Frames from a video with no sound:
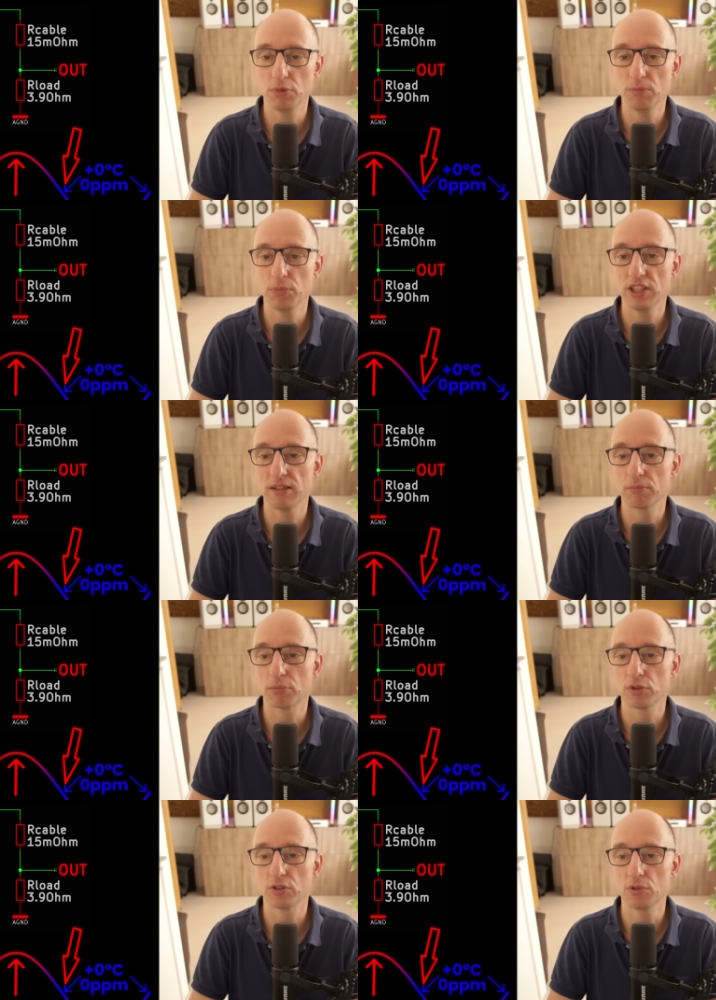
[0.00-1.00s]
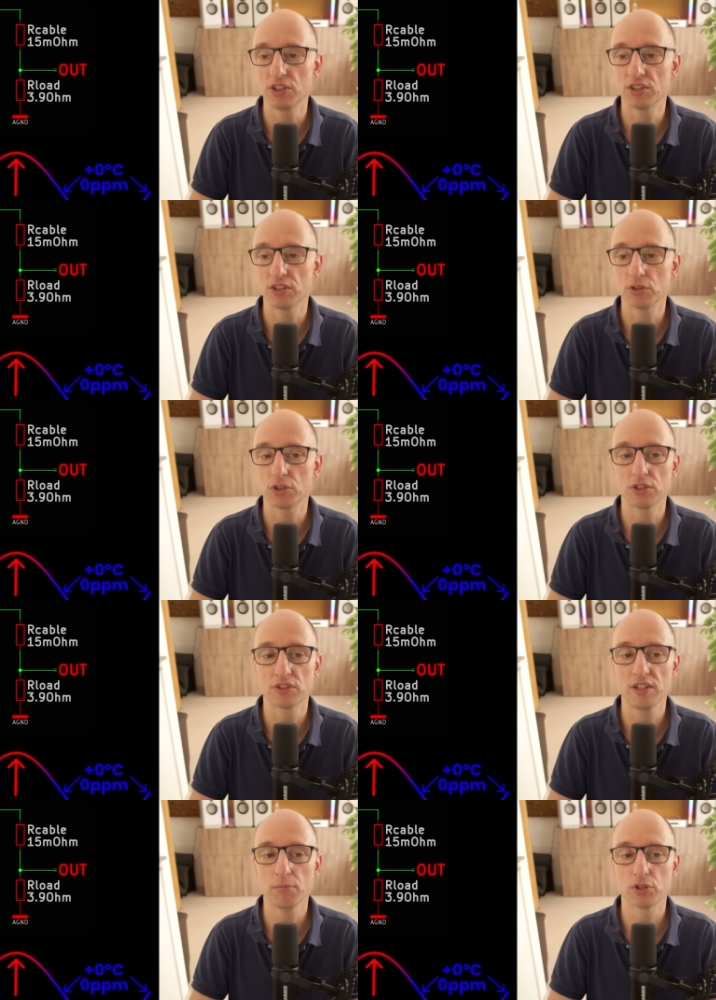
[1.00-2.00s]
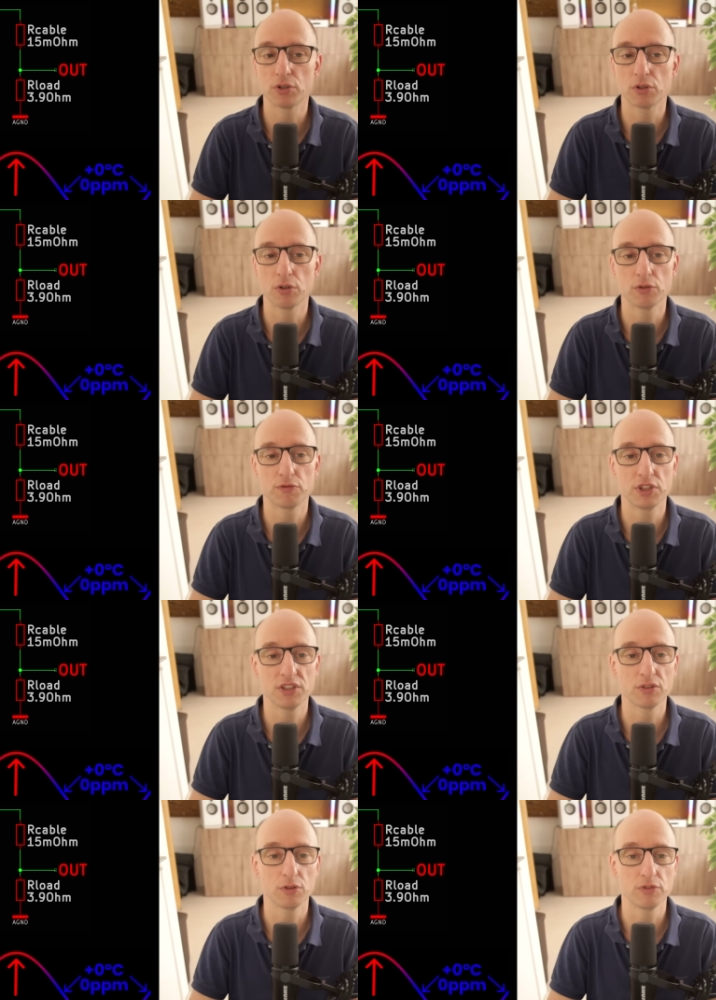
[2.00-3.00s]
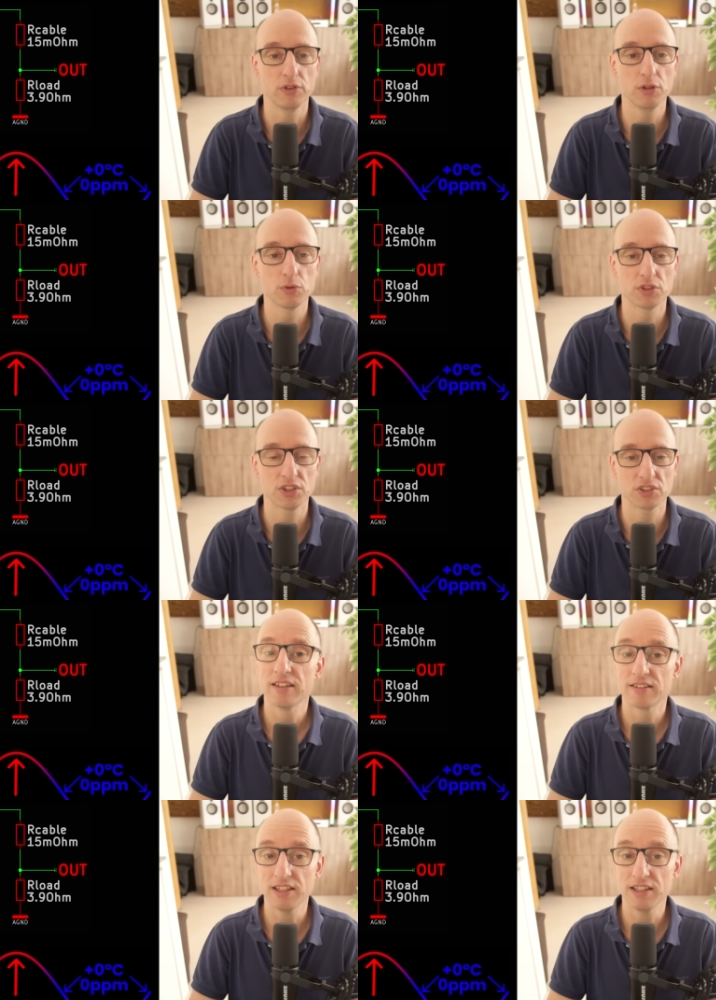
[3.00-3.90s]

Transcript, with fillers: ppm per degree Celsius temperature coefficient of the load resistor.